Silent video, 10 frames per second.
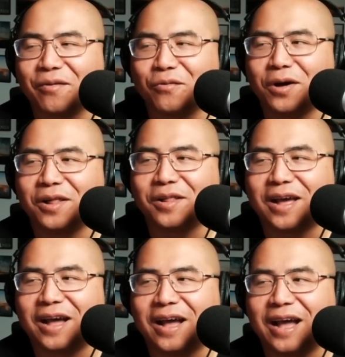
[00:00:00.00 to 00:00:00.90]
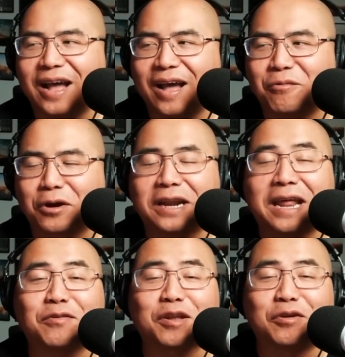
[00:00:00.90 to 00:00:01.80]
Well, we're going to
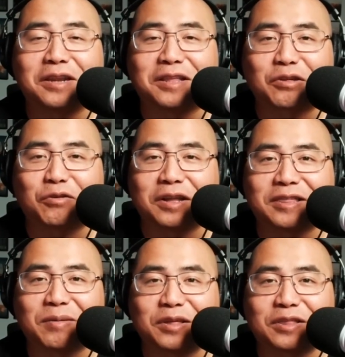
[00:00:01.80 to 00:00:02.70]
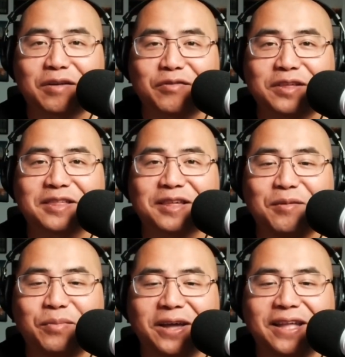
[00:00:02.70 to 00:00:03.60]
have to agree to disagree on some things, obviously,
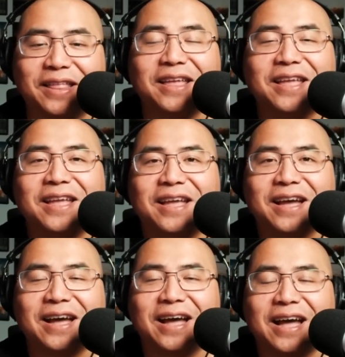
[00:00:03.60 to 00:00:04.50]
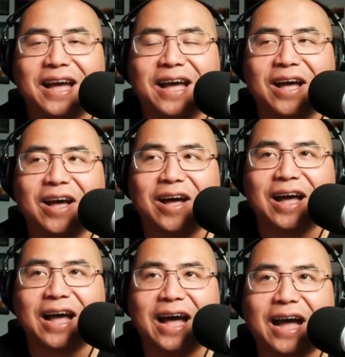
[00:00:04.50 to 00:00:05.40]
but
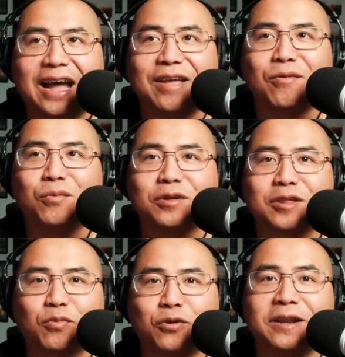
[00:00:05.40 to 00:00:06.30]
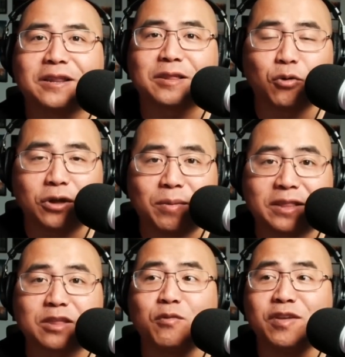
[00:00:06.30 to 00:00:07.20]
I was pretty disappointed by
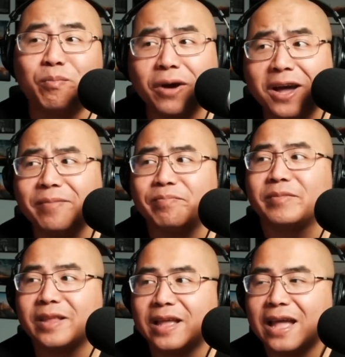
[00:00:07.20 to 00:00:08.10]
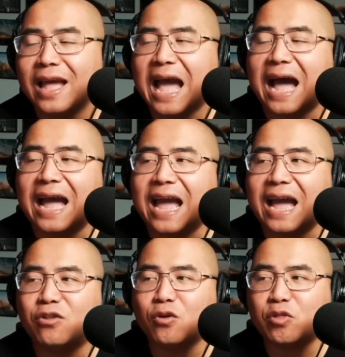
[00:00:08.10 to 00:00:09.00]
this movie. But I
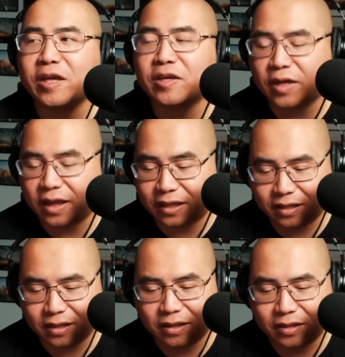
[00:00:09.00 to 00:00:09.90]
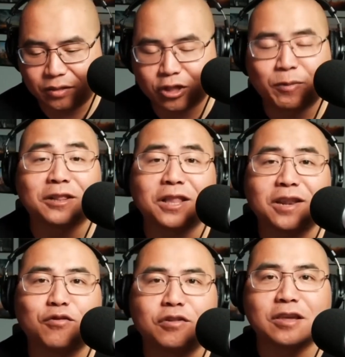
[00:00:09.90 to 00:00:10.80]
do think that there's been a lot
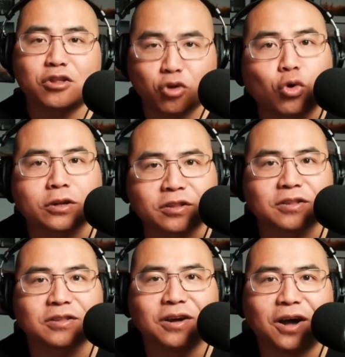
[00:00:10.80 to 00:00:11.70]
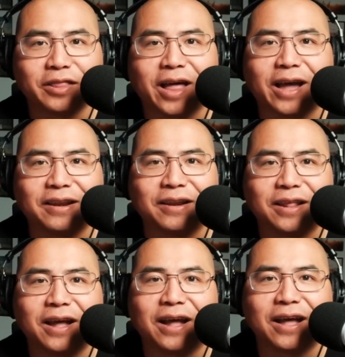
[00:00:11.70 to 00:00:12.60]
of discourse online
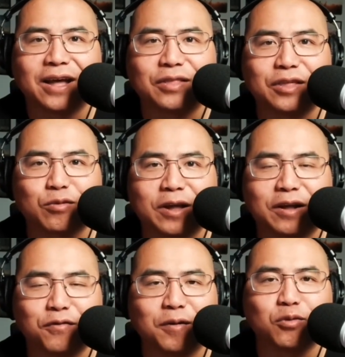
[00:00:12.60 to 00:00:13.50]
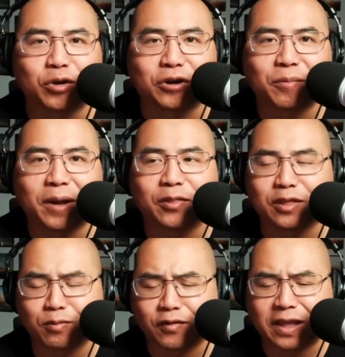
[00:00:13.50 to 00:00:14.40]
this week on film Twitter about
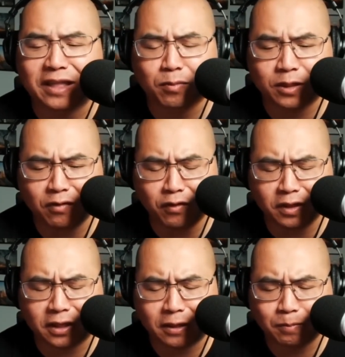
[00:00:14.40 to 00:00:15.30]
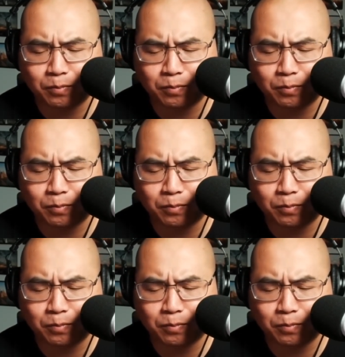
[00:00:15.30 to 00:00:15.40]
this movie. And specifically,